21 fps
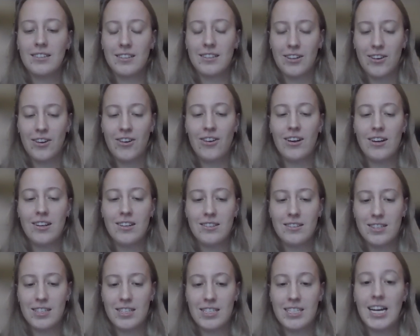the current
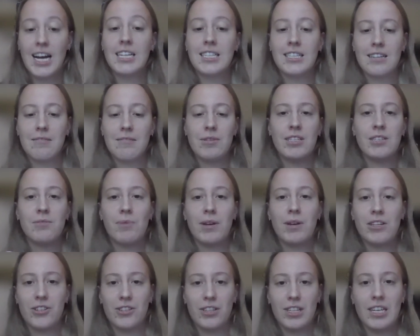designs can be
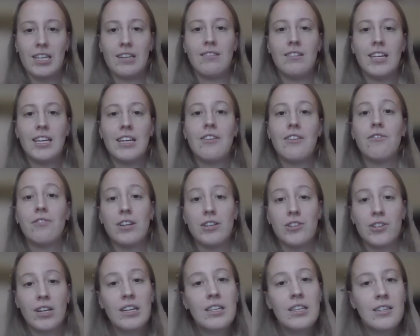spatially
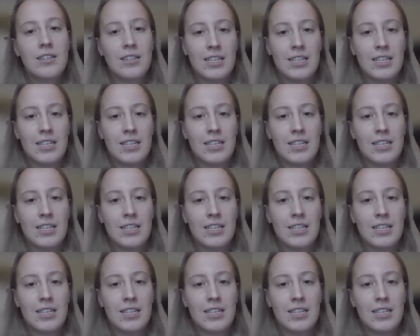inefficient